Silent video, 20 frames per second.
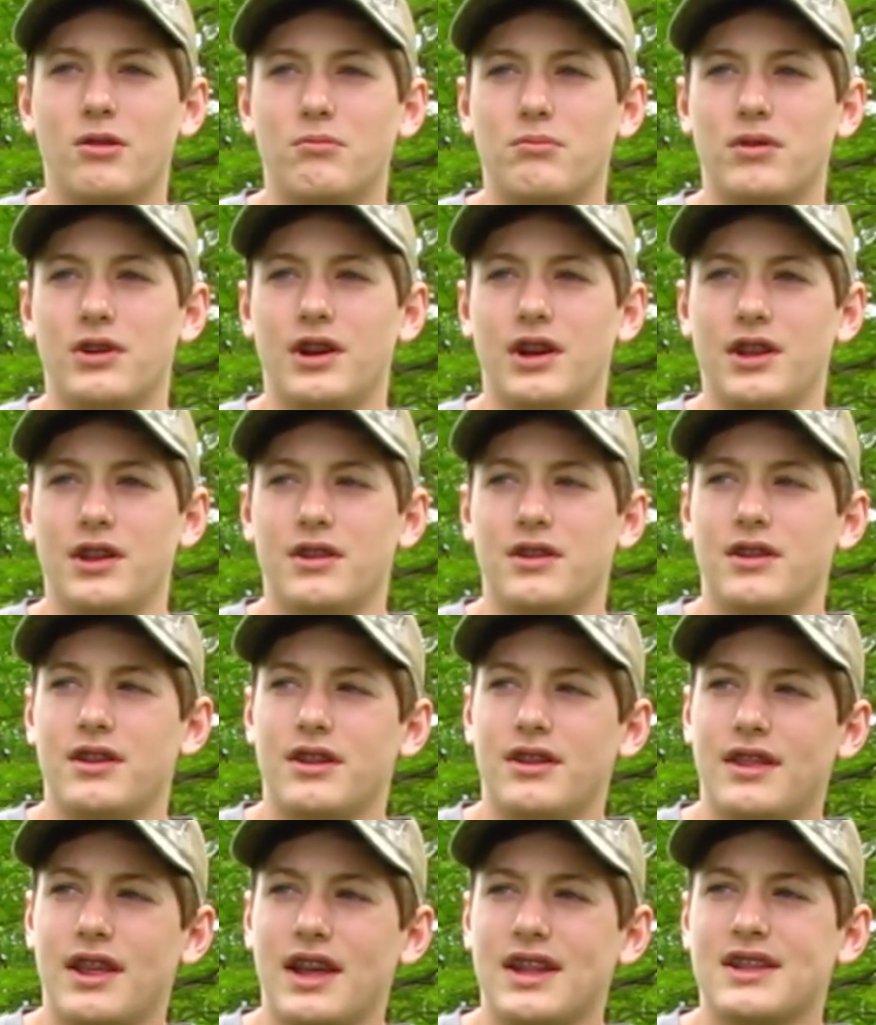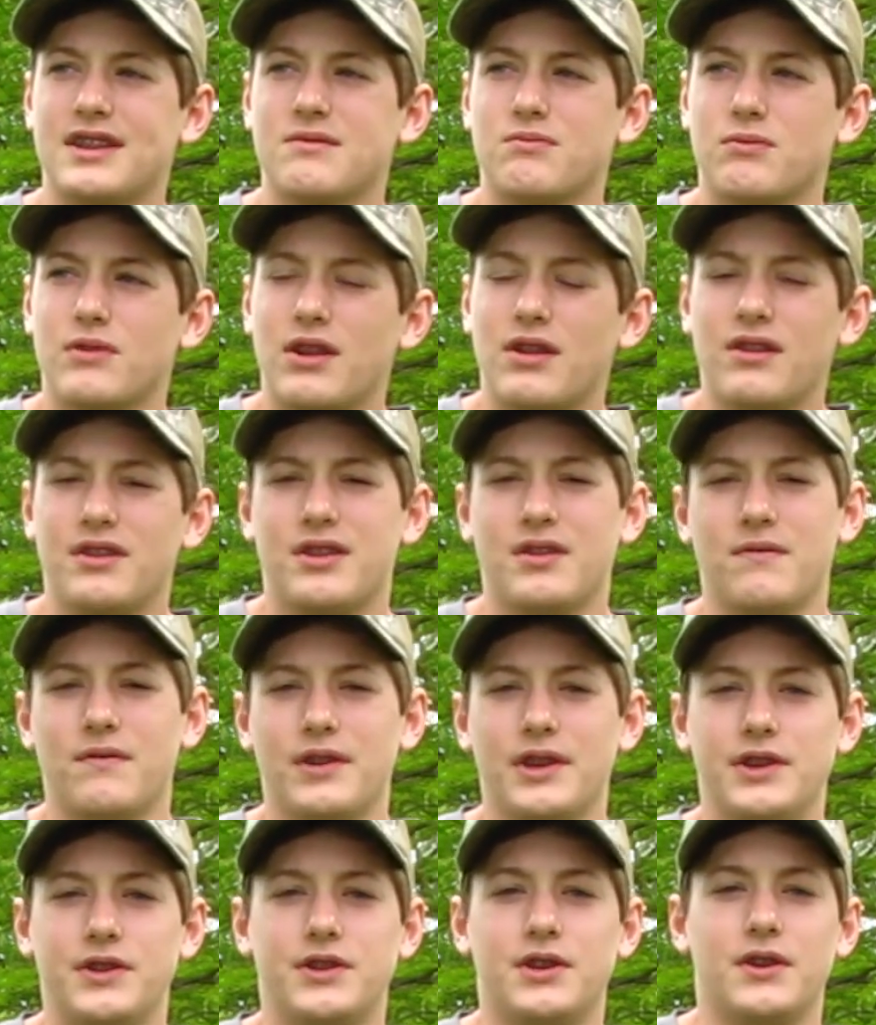But that's
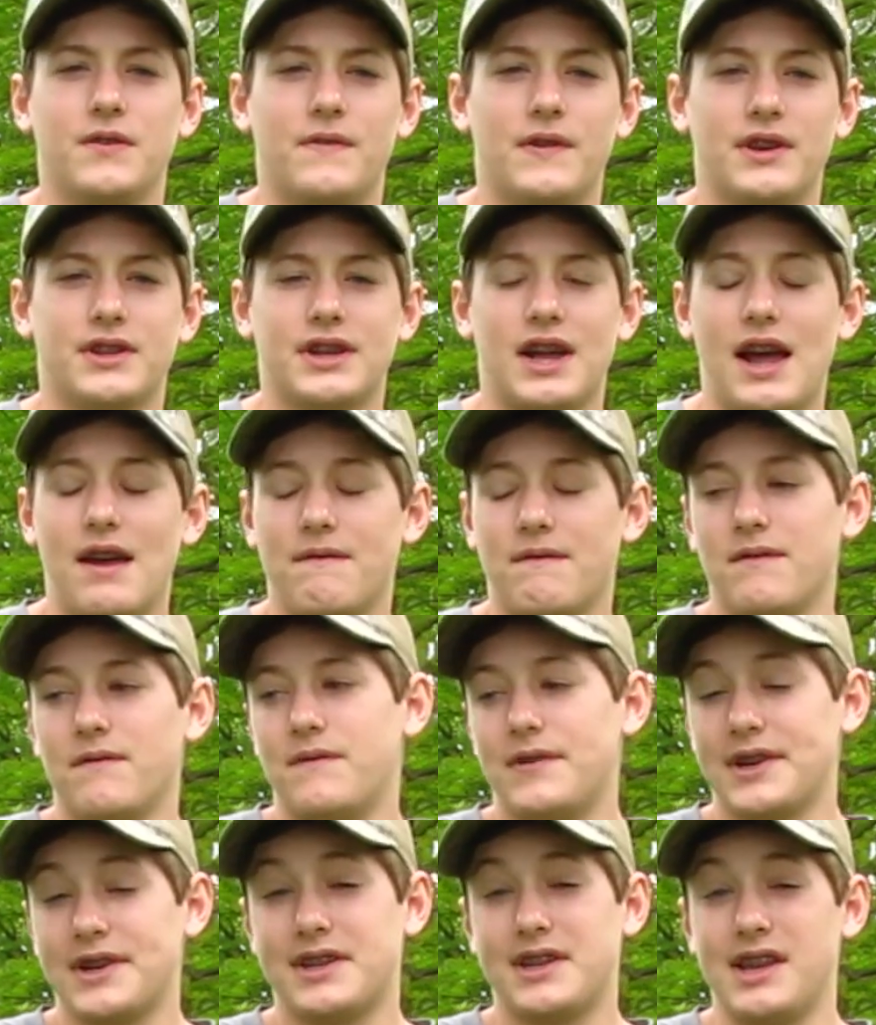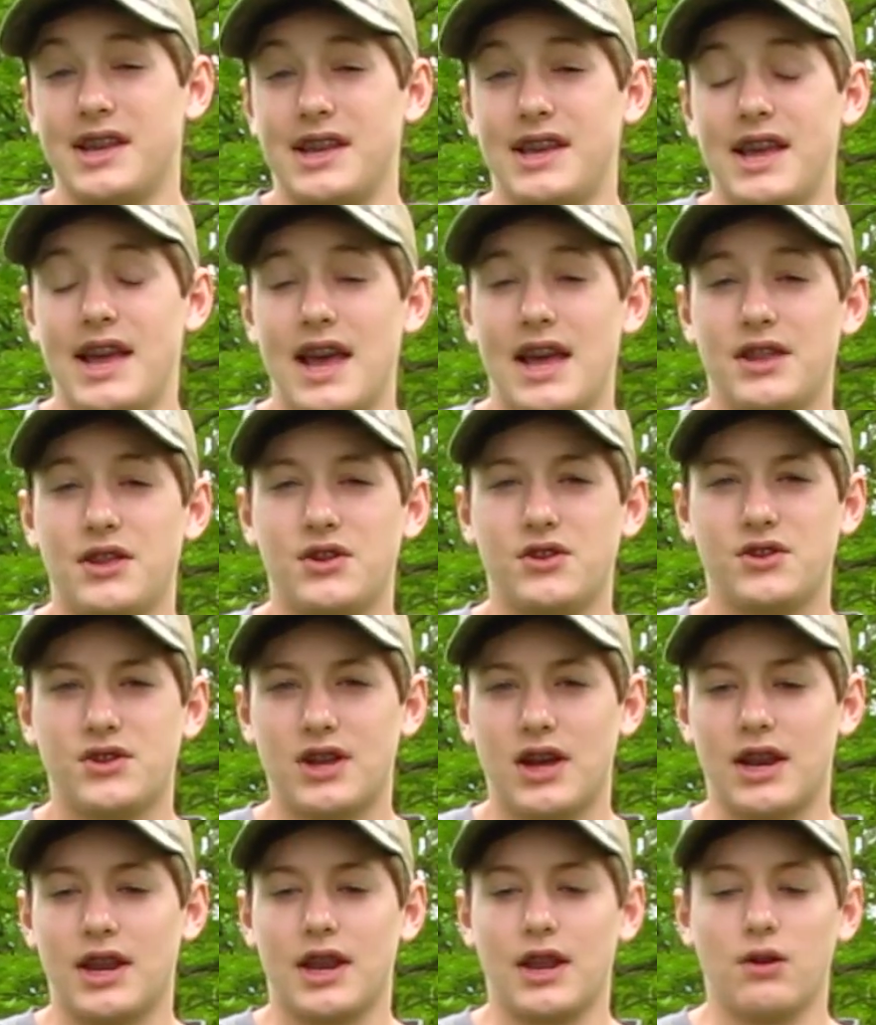relatively easy to fix. I haven't fixed it yet. You just
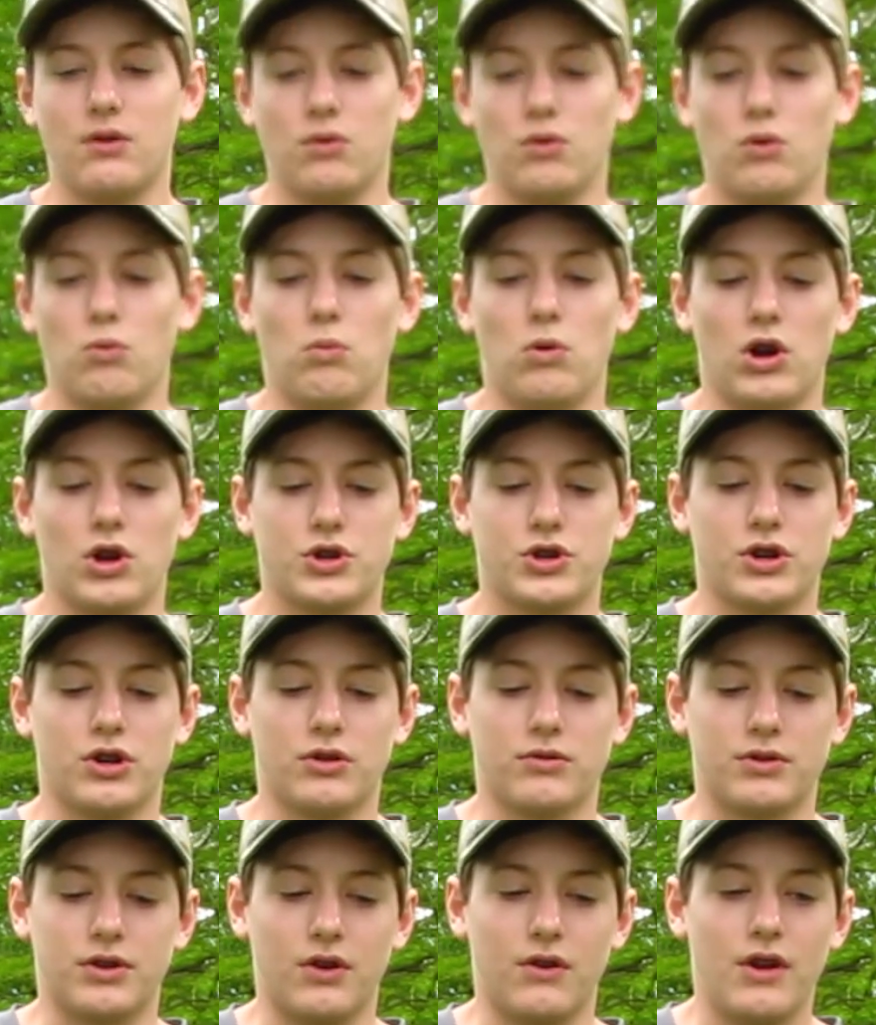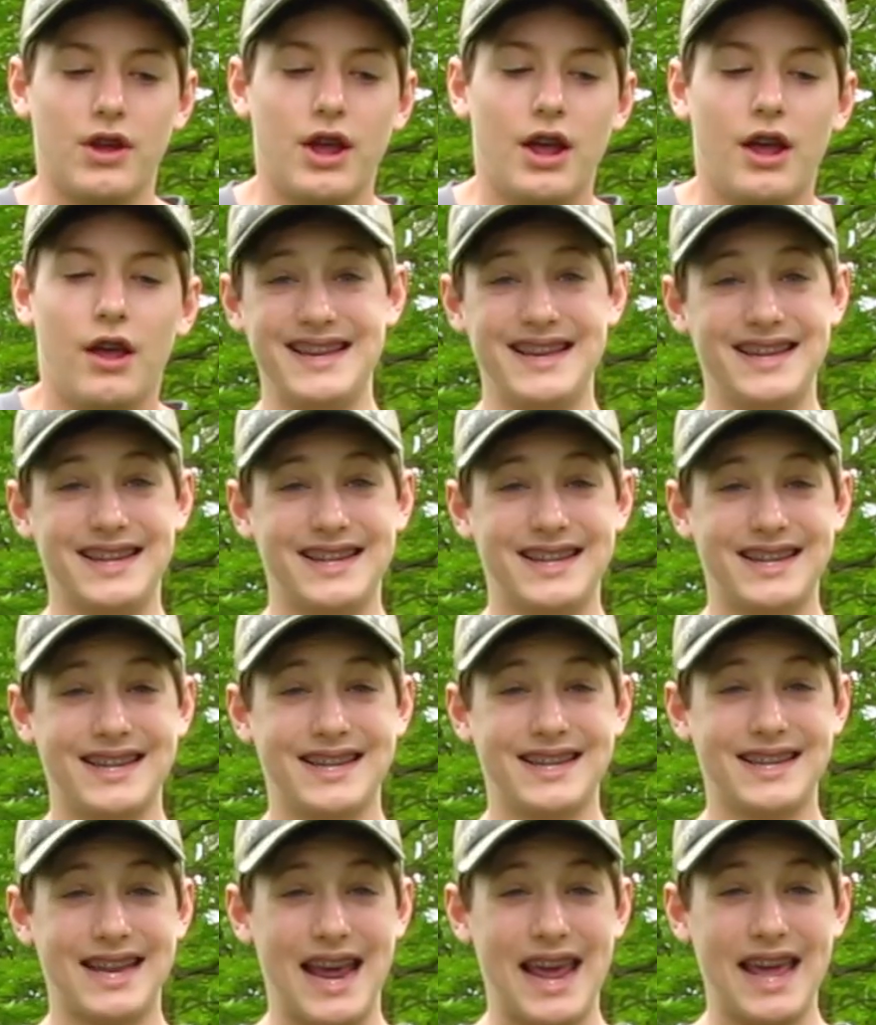got to get a little washer. So, the
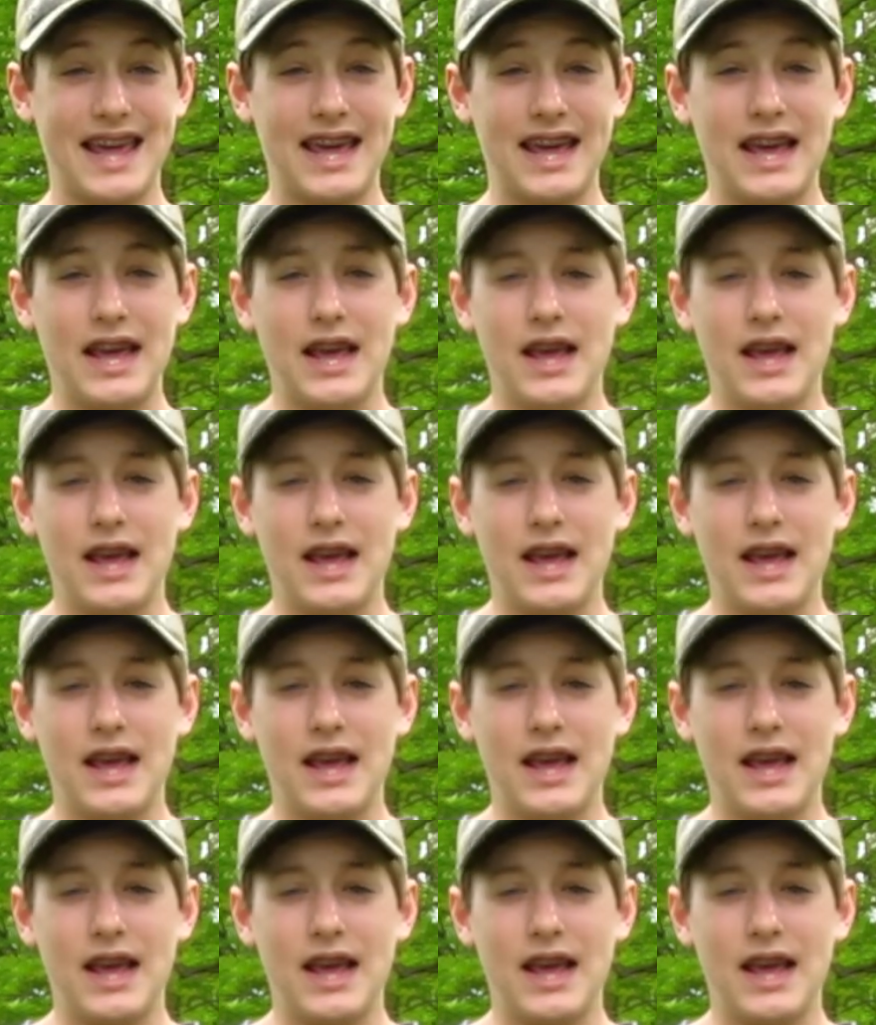stake.